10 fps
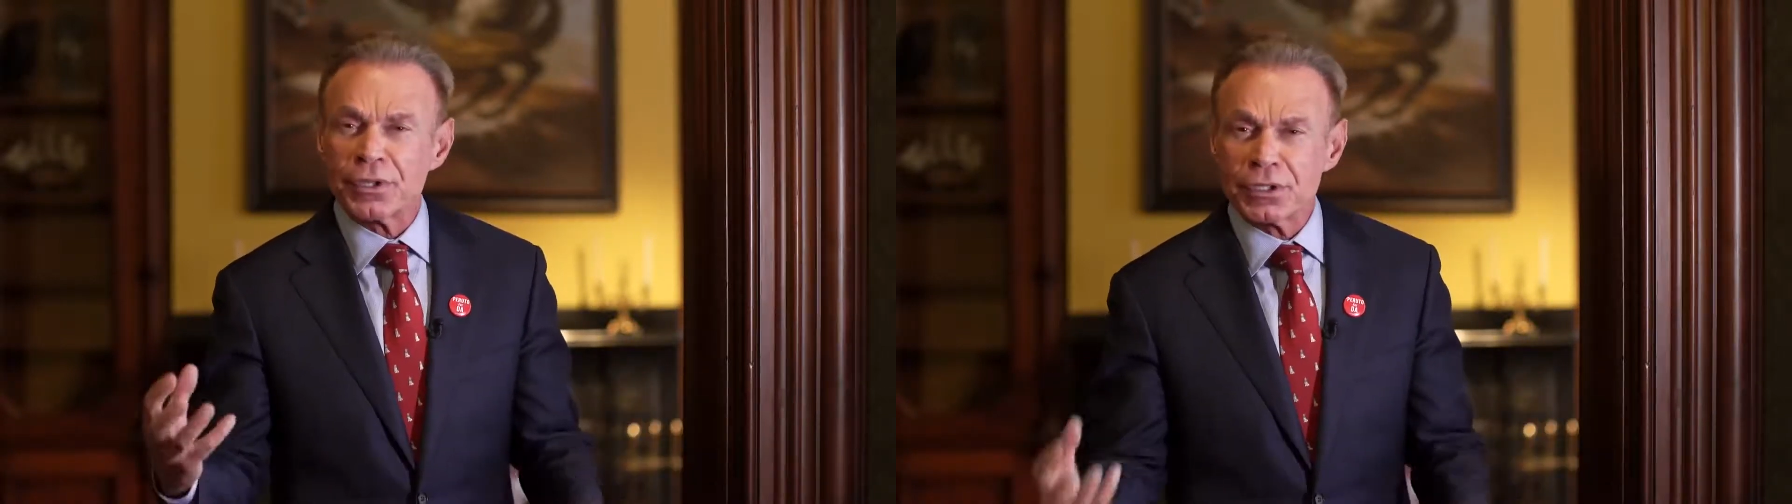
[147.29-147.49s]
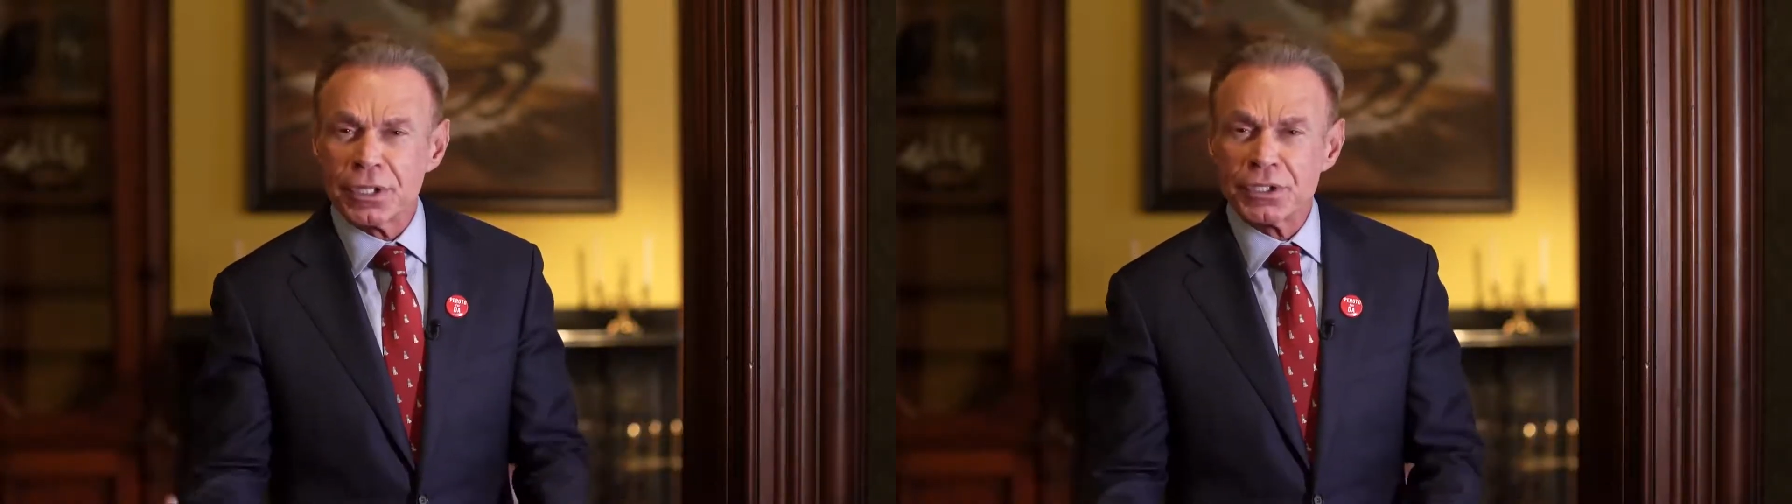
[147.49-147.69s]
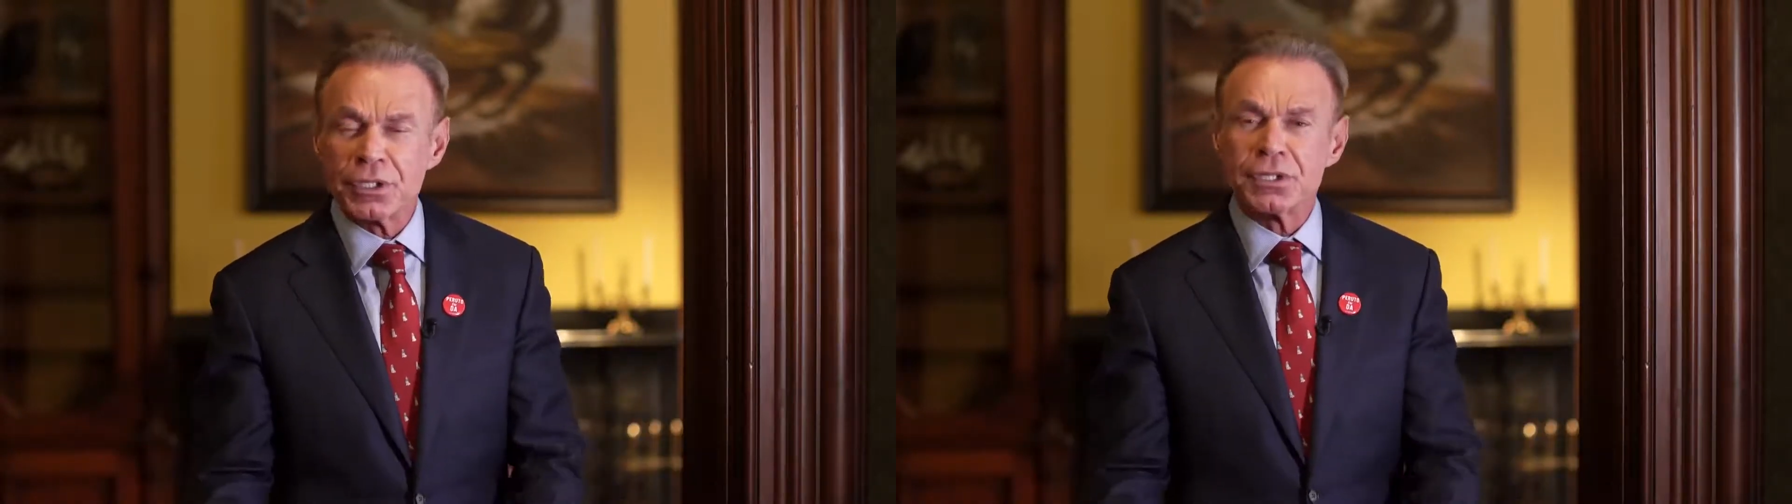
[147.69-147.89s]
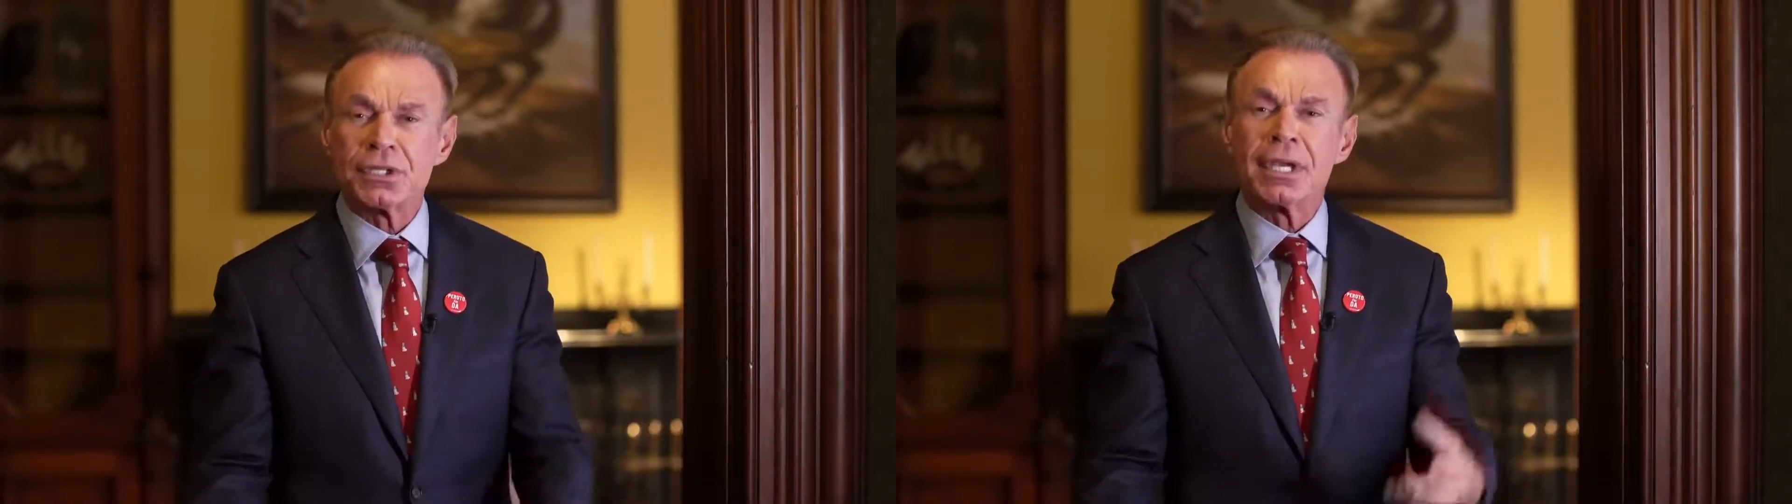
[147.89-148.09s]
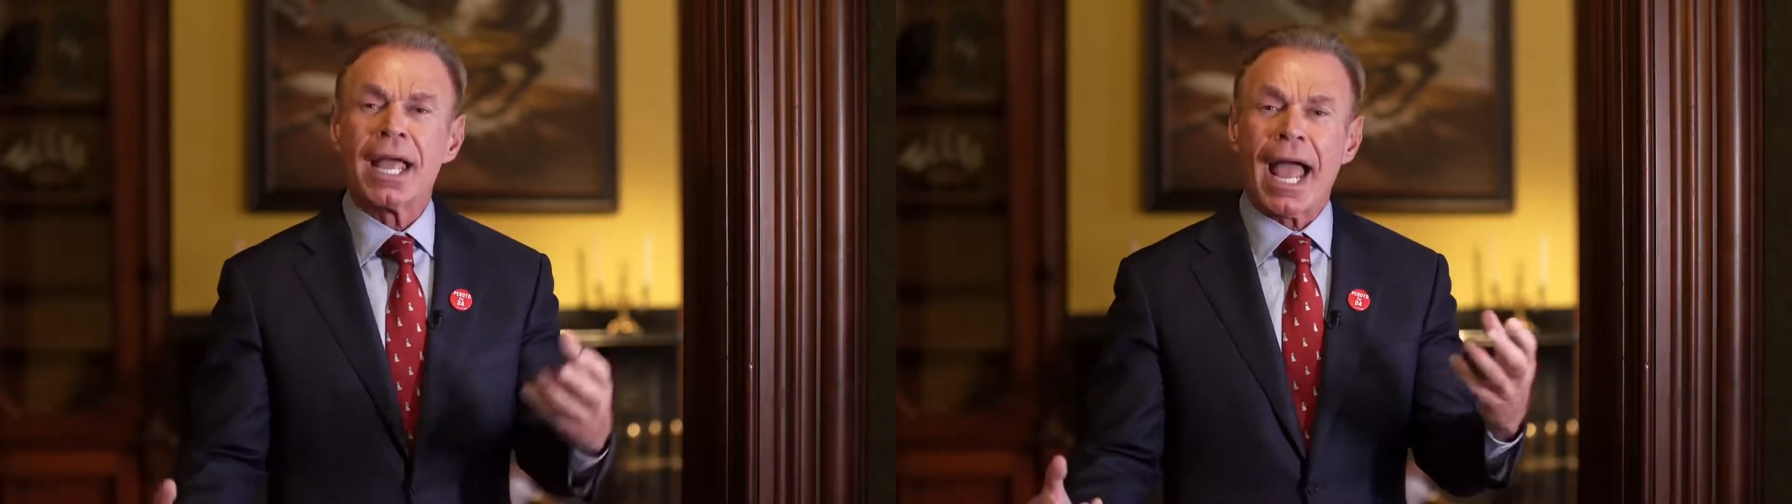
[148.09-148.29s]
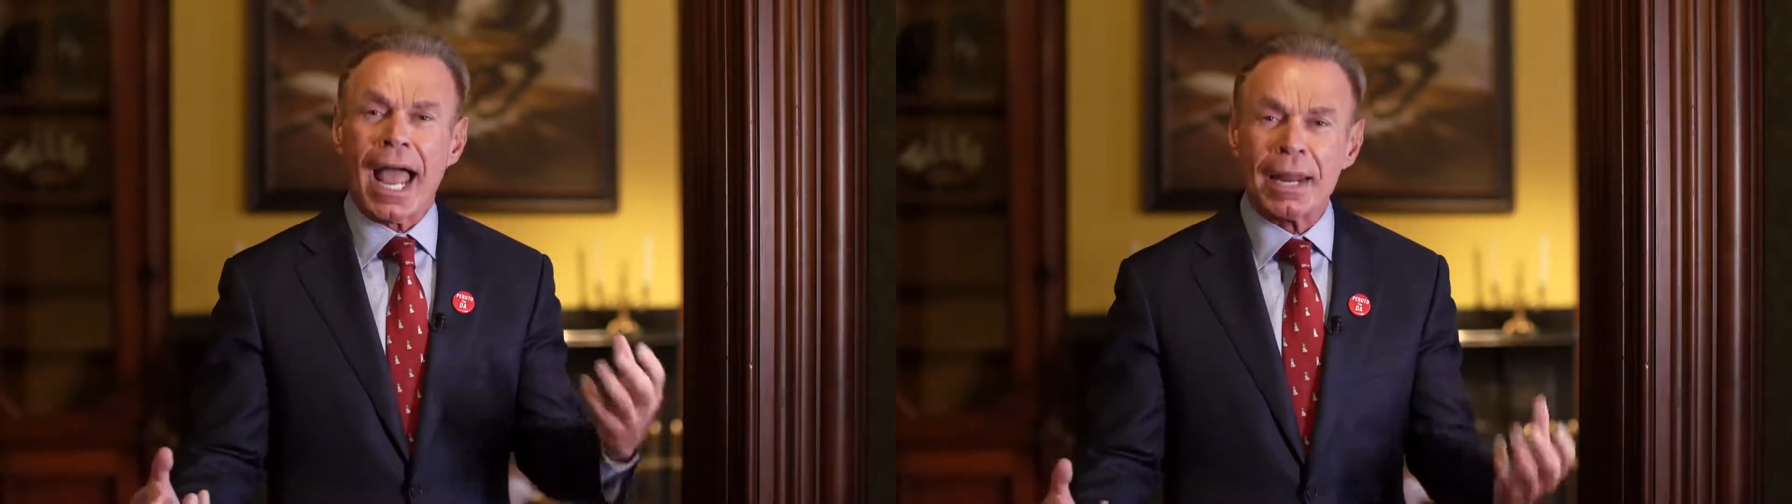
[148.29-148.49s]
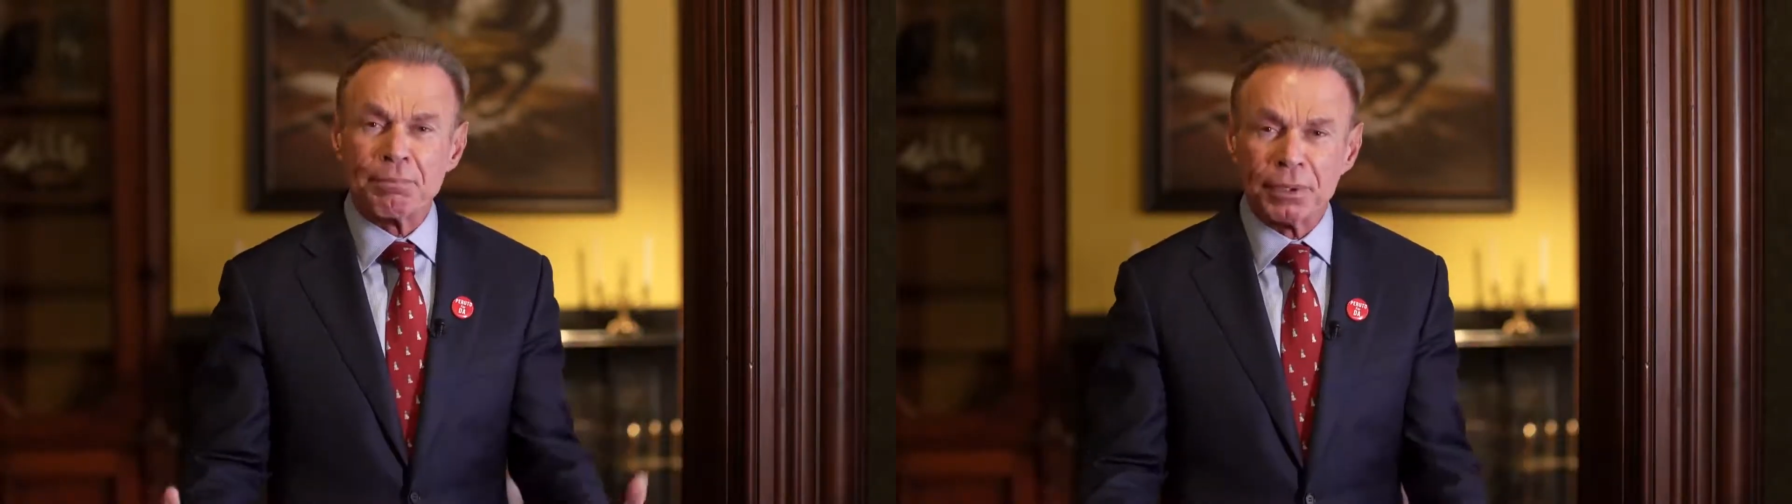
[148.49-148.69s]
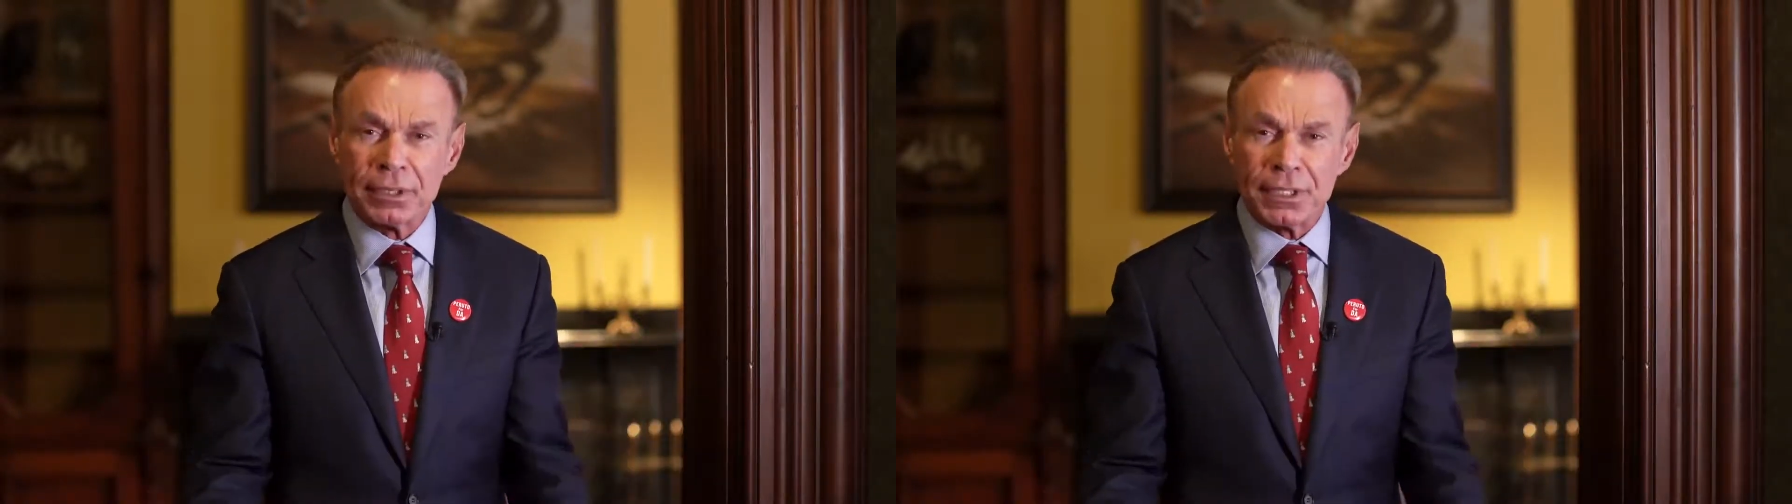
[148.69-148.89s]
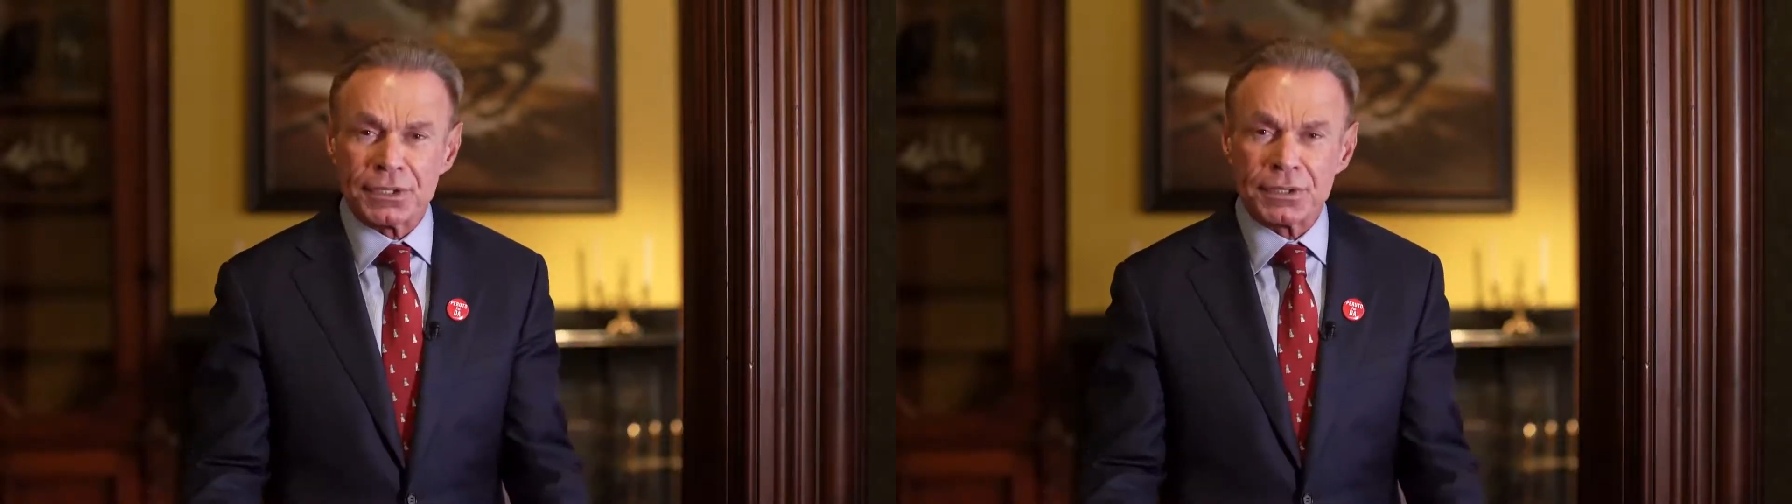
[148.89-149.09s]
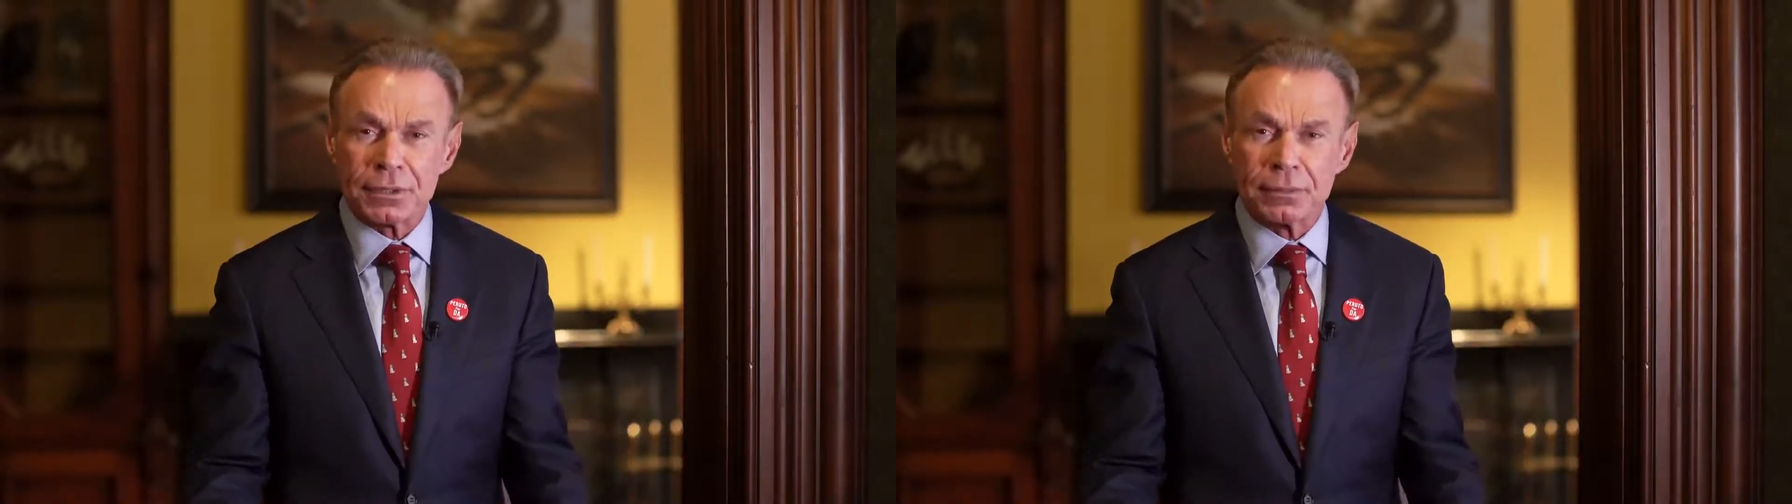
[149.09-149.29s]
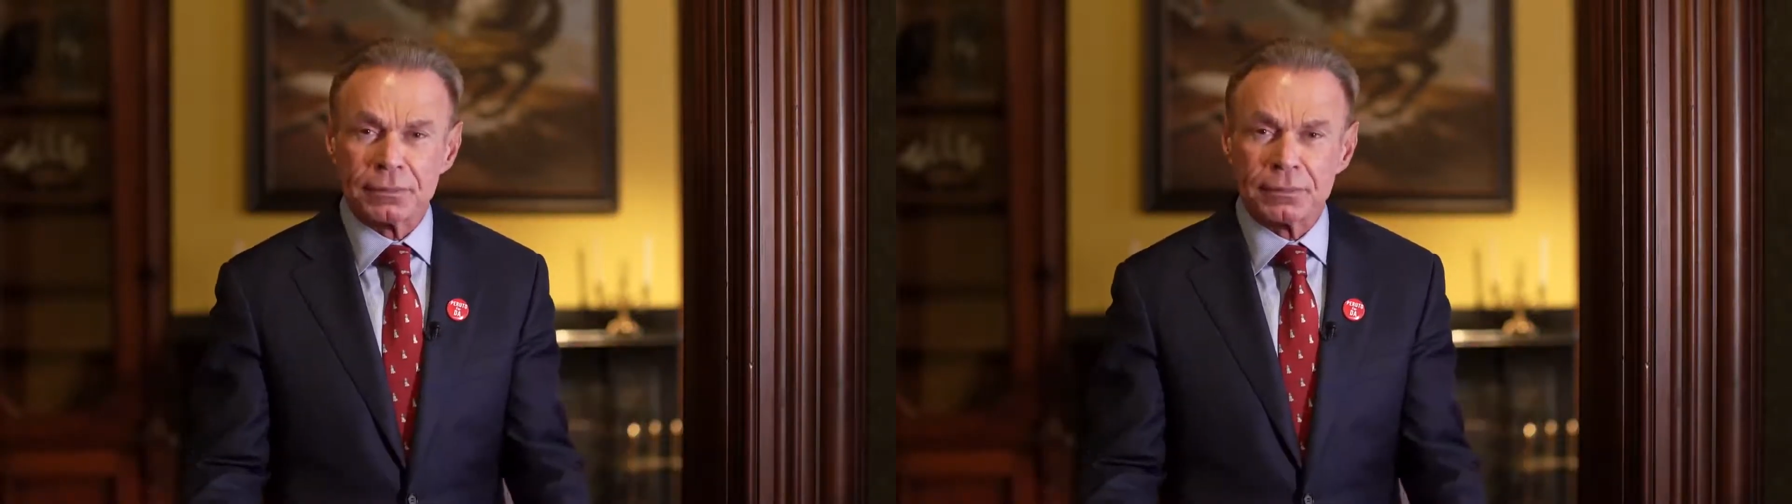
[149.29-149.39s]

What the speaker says: citizens and police.